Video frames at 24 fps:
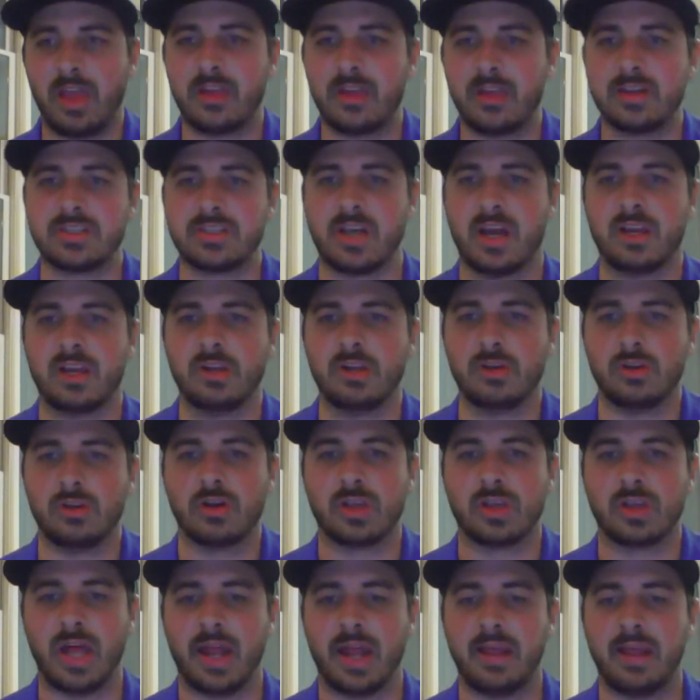other side, you're
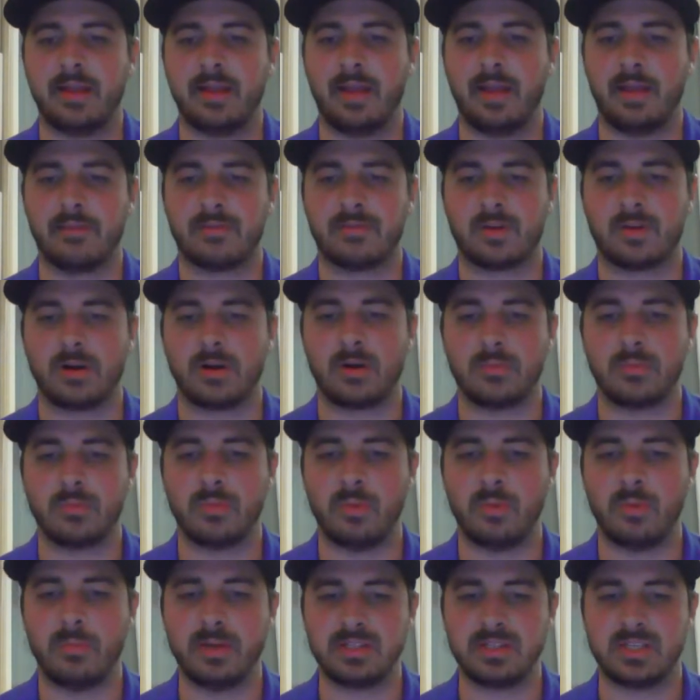looking at it, and from
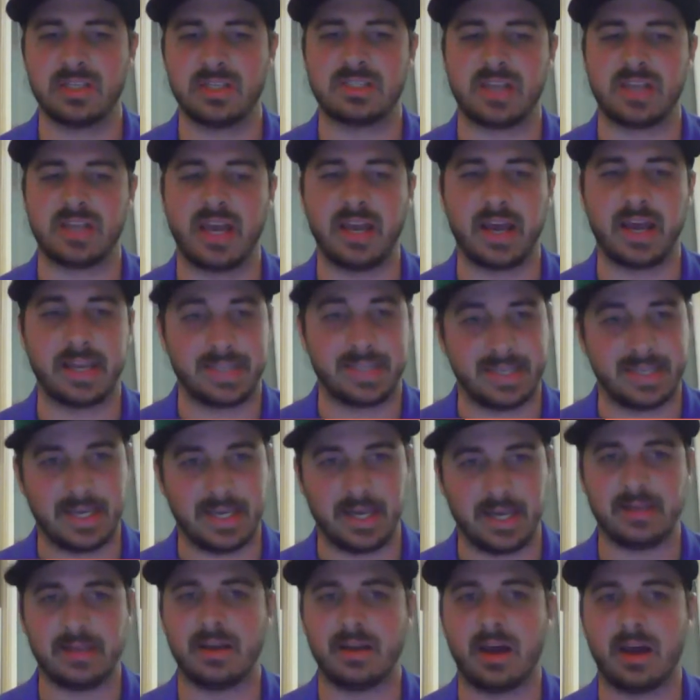the business side, I get
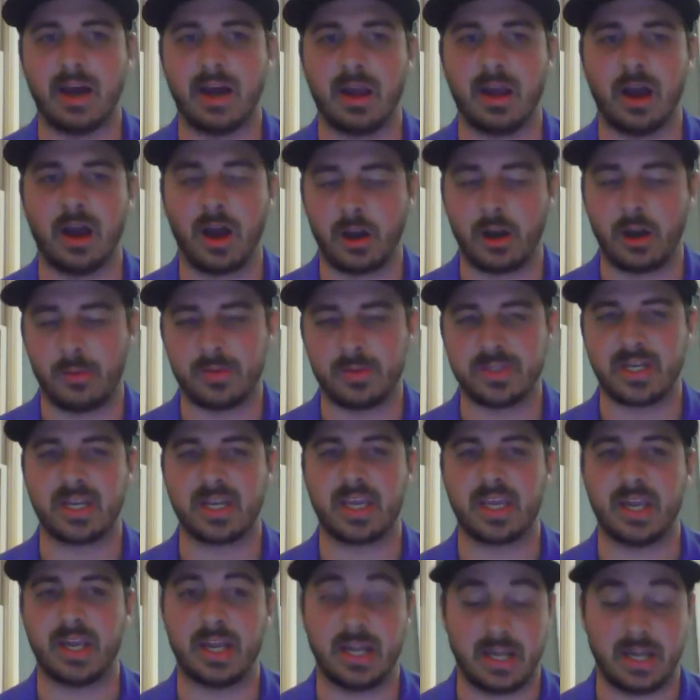it. I
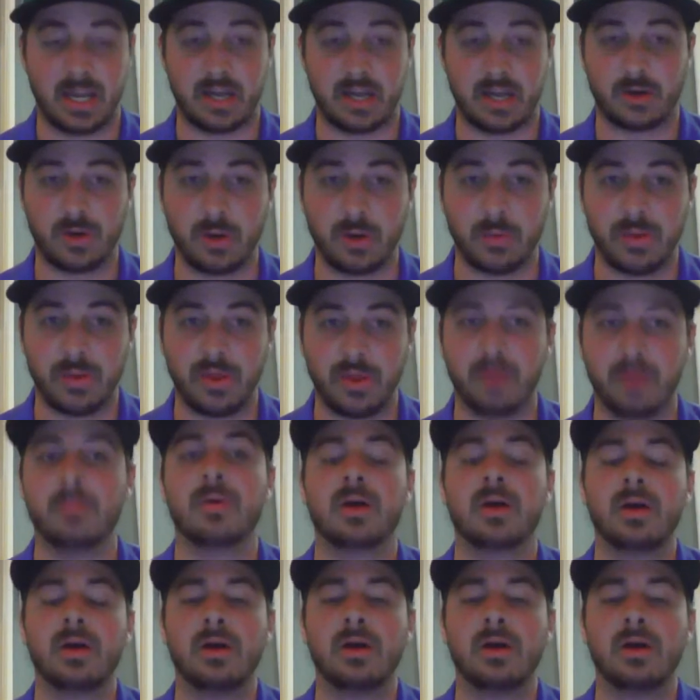100% get it, and I agree with him.